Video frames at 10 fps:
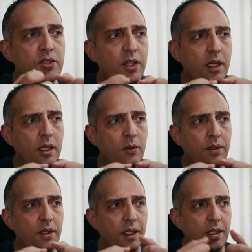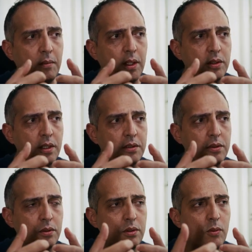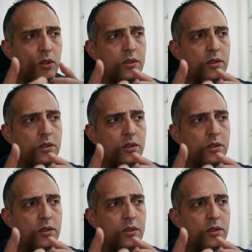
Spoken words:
struggling with the tunnel because it's too small,